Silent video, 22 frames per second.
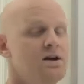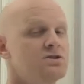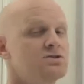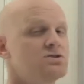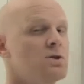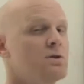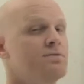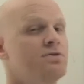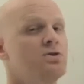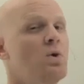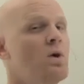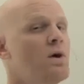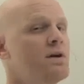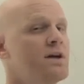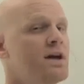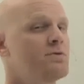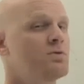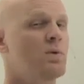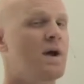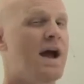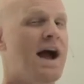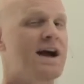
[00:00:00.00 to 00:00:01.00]
So if you already
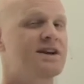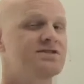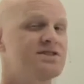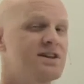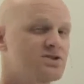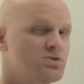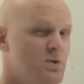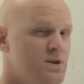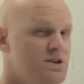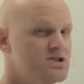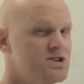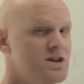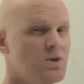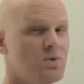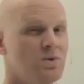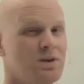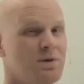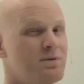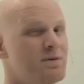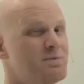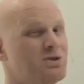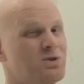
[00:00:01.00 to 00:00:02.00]
have a reaction that's reached
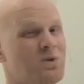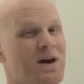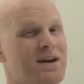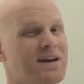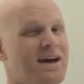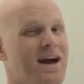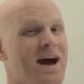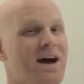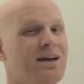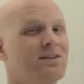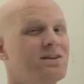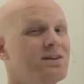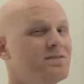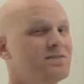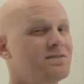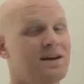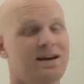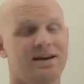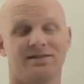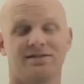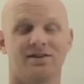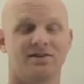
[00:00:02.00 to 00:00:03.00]
equilibrium and you add a catalyst,
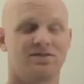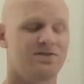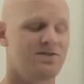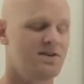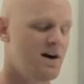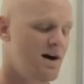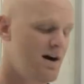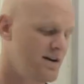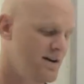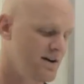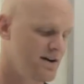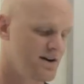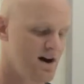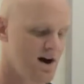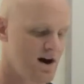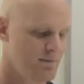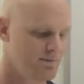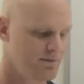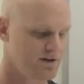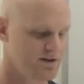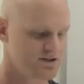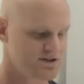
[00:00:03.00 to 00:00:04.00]
catalyst, it does not
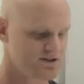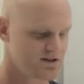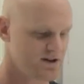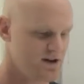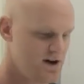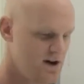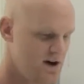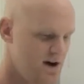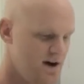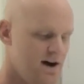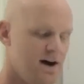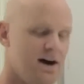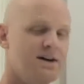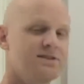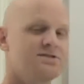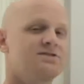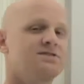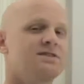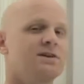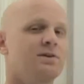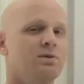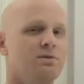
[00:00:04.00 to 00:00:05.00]
accomplish a
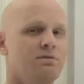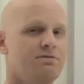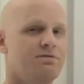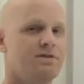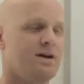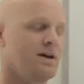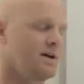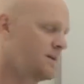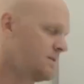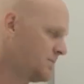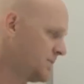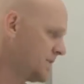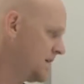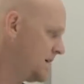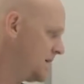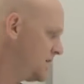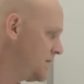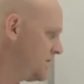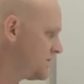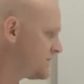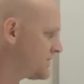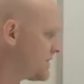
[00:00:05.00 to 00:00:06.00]
single thing.
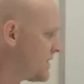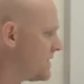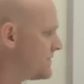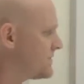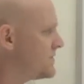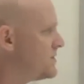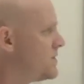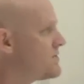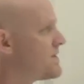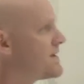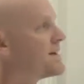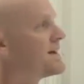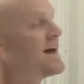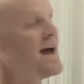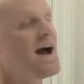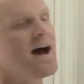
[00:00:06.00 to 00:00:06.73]
You should also know that a